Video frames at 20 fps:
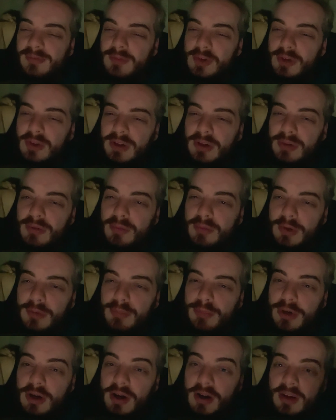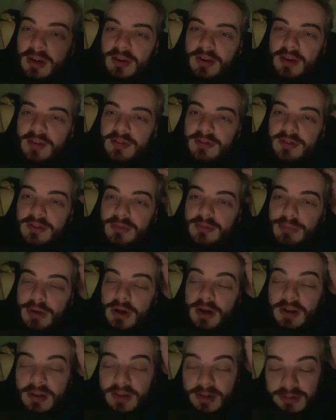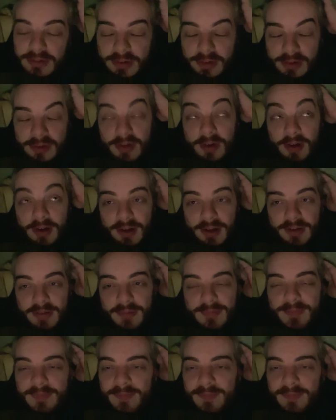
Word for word: looked like it's like part of the part of the design.